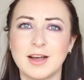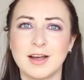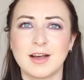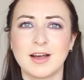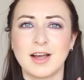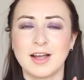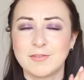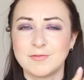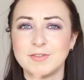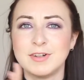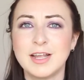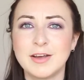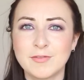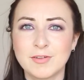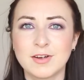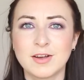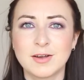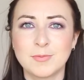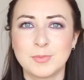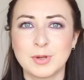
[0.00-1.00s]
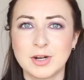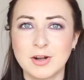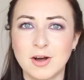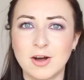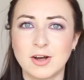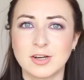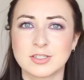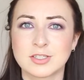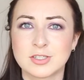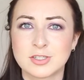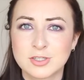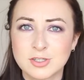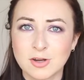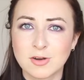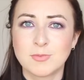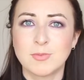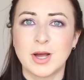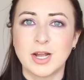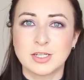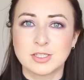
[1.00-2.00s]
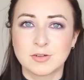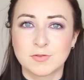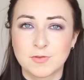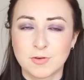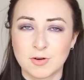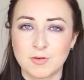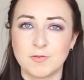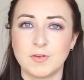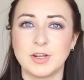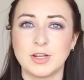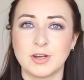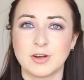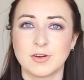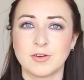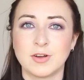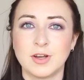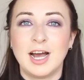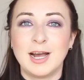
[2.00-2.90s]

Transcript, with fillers: Uh, I've never been asked so much for a video.